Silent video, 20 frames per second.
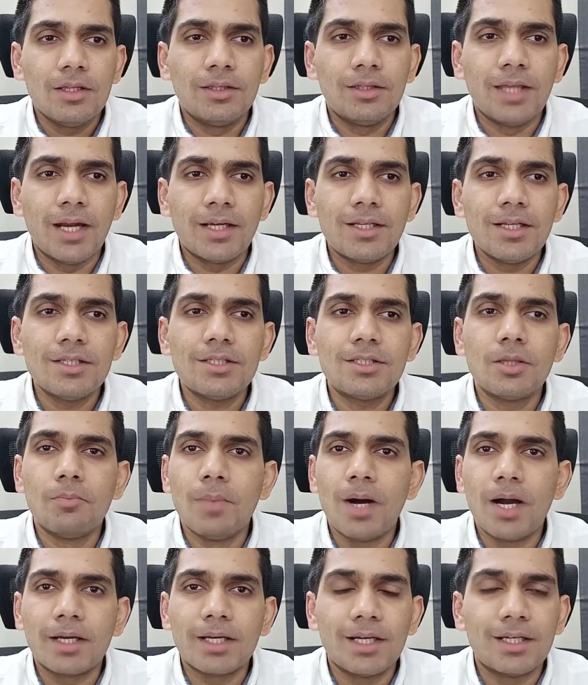that is the
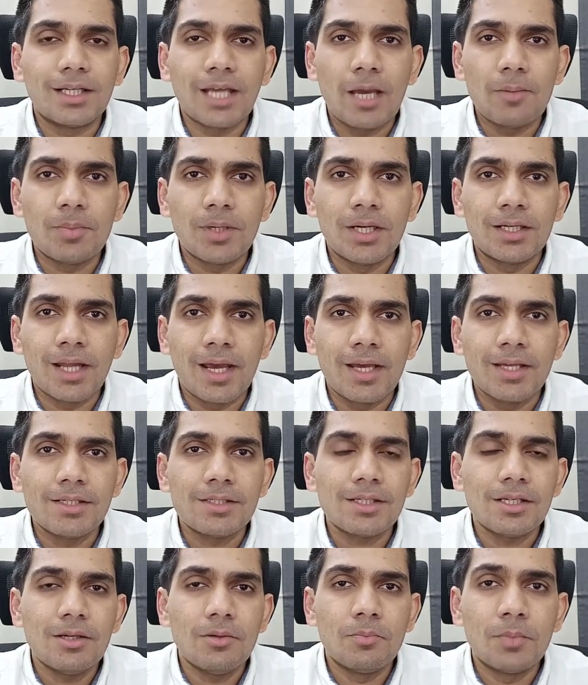market cap it
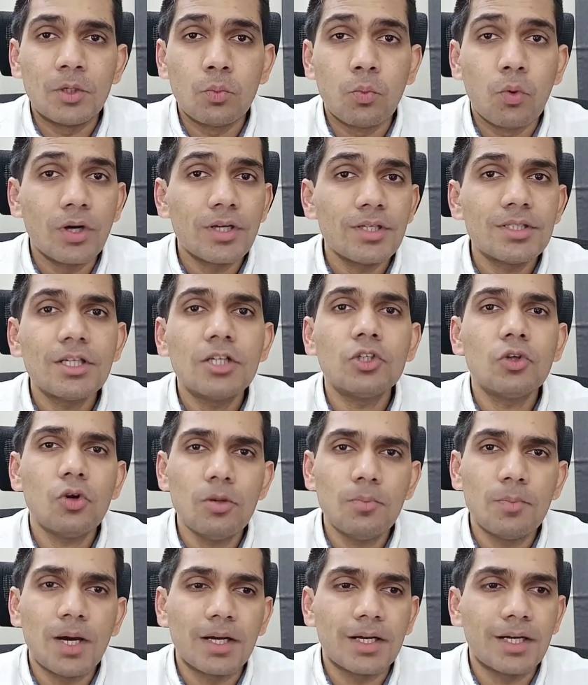has. But what is the
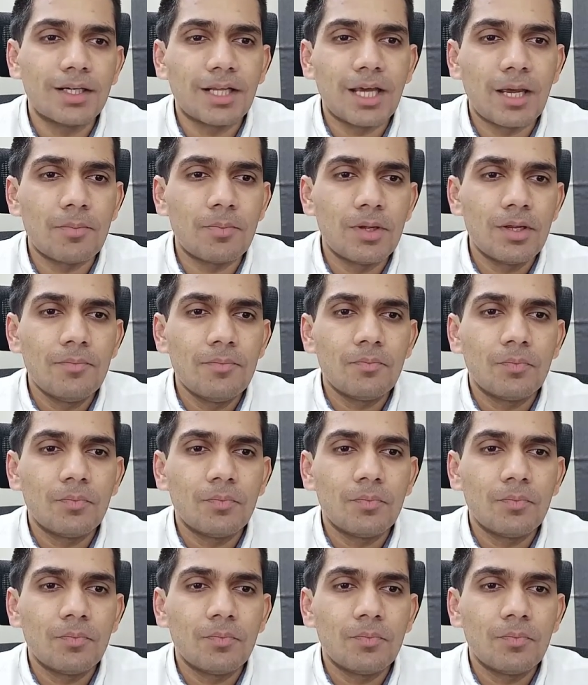total market cap?